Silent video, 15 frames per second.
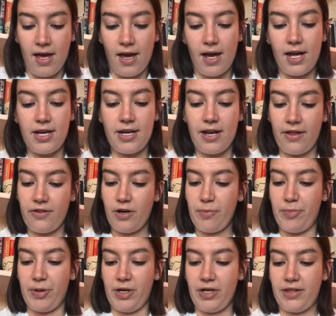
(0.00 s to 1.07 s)
Another
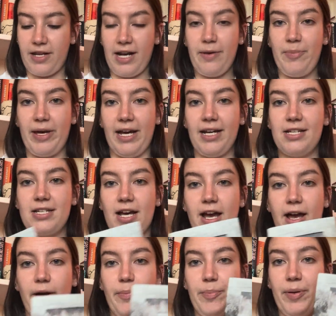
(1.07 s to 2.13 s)
book that I picked
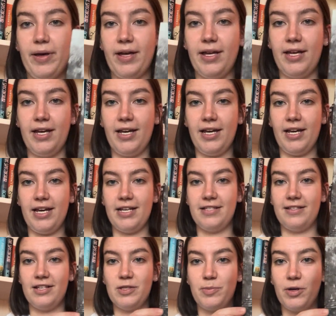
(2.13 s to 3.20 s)
up is
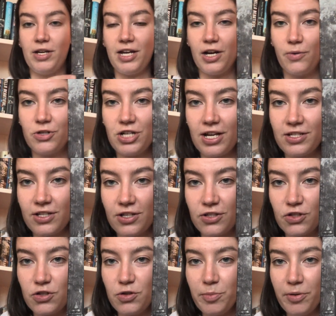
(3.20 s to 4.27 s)
this book here, which has a
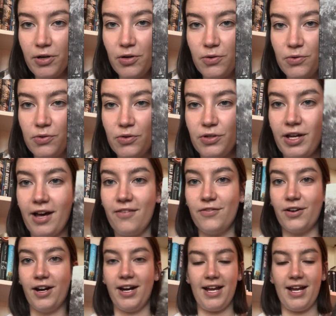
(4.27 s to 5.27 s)
super cool cover.